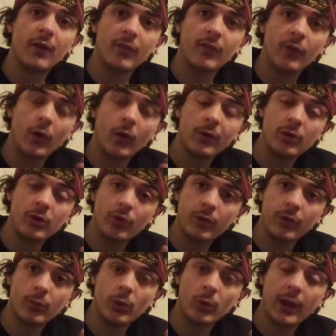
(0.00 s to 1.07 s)
Far easier
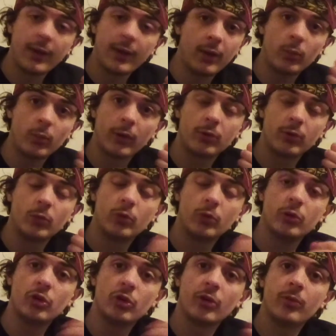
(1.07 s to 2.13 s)
than what I did, which was
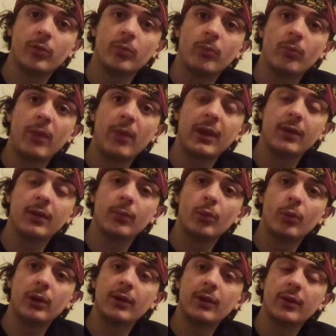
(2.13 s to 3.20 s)
just
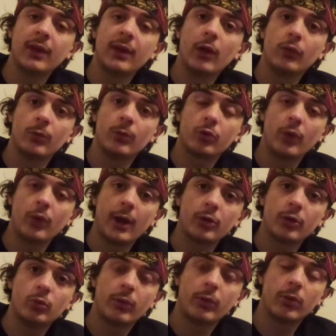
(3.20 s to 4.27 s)
putting it together from scratch
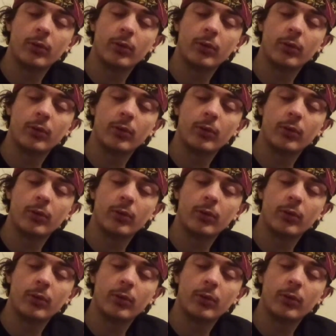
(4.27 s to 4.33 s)
with